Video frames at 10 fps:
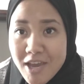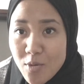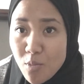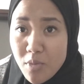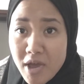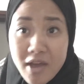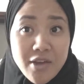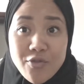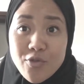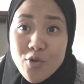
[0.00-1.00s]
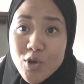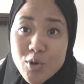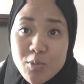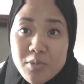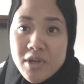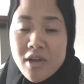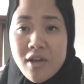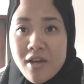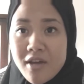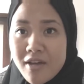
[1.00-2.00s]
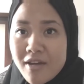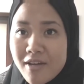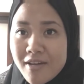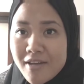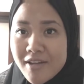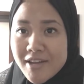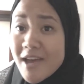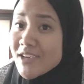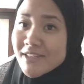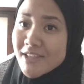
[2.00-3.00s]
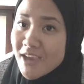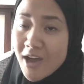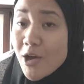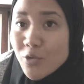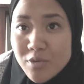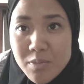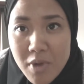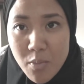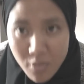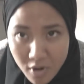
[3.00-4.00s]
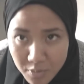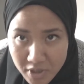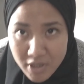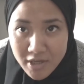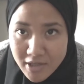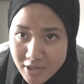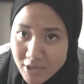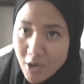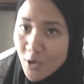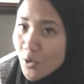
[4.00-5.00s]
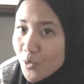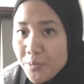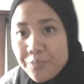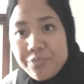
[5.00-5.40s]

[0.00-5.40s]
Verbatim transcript: came back from a nice day out with my mommy so